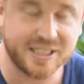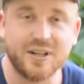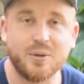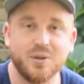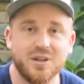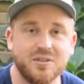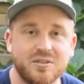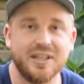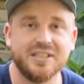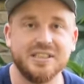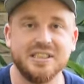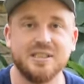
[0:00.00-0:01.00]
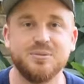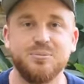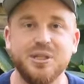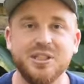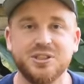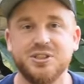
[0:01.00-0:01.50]
here at Woodland Frenchies,
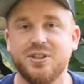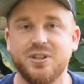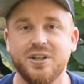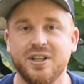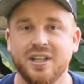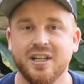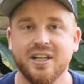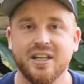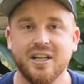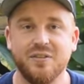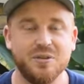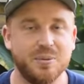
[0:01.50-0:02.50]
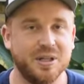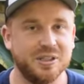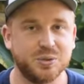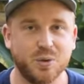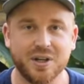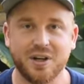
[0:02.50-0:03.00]
be sure, if you've been
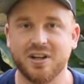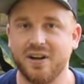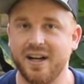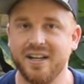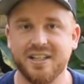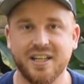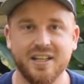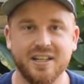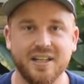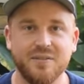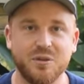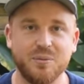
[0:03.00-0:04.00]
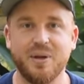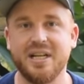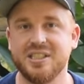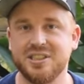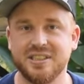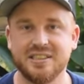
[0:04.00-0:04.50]
enjoying our content,
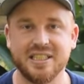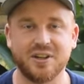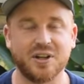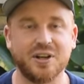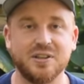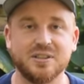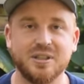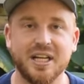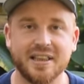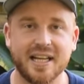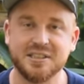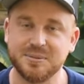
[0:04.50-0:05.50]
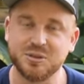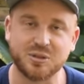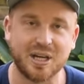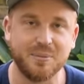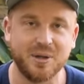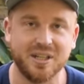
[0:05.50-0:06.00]
information, seeing our litters, hit that
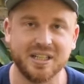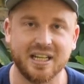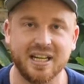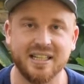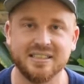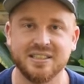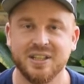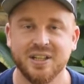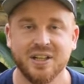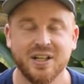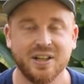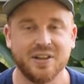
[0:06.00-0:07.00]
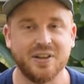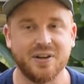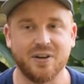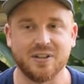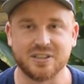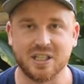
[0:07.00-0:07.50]
subscribe button, guys.
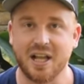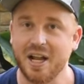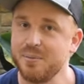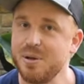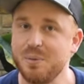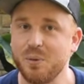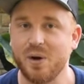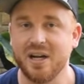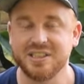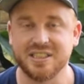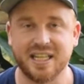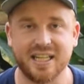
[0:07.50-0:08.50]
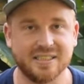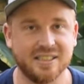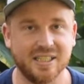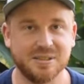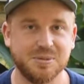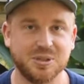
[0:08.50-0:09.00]
There's a lot of people watching that is
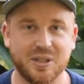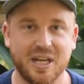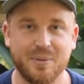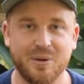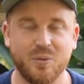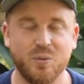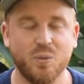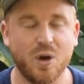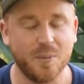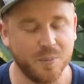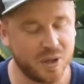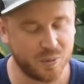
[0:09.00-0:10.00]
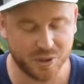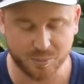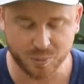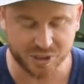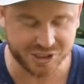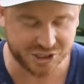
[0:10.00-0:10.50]
not subscribing. Humbly would
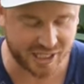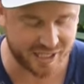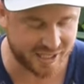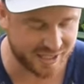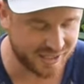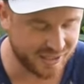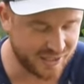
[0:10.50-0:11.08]
appreciate it.